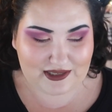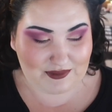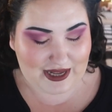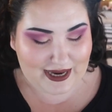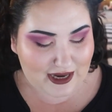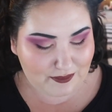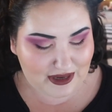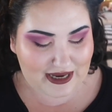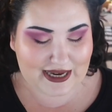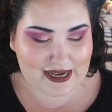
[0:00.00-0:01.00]
I'm glad I got a
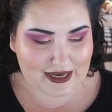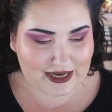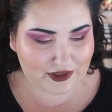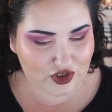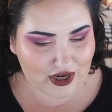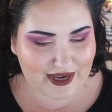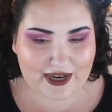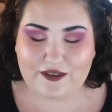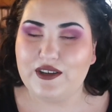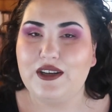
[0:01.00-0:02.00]
mini and I glad I got to try it
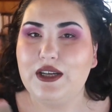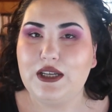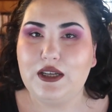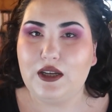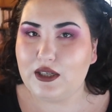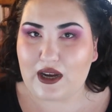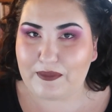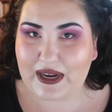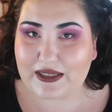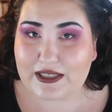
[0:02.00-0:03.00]
out. Not
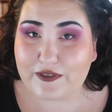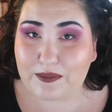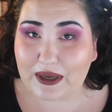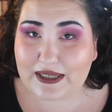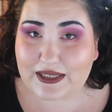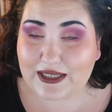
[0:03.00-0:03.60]
buying this full price.